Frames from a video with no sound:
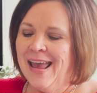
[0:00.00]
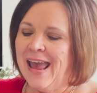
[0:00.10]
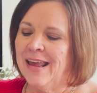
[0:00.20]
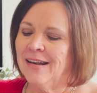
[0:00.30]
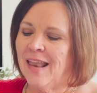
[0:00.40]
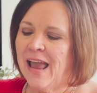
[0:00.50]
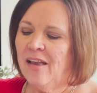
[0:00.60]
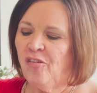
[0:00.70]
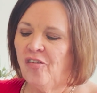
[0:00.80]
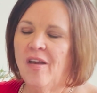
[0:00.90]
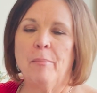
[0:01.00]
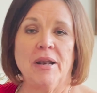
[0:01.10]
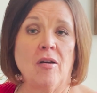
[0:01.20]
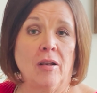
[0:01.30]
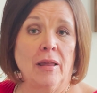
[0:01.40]
And last
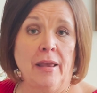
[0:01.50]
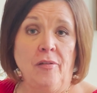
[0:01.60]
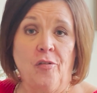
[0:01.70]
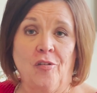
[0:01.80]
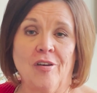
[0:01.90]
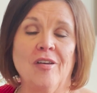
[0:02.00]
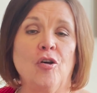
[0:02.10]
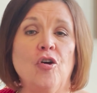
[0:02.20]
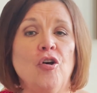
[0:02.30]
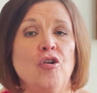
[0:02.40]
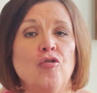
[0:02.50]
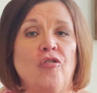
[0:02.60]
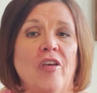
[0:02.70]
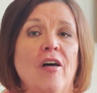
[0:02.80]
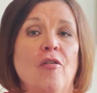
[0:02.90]
but not least, cook
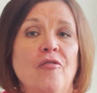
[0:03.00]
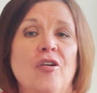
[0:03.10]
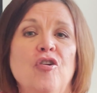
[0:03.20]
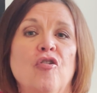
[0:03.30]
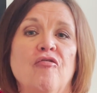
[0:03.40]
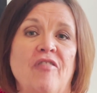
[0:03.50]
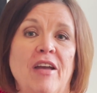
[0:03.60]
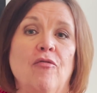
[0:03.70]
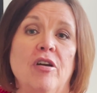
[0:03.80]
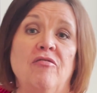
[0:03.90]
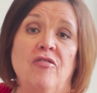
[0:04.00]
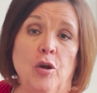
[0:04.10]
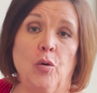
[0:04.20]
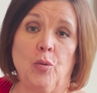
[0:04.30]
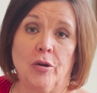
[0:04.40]
yourself your favorite
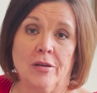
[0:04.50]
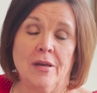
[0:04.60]
food.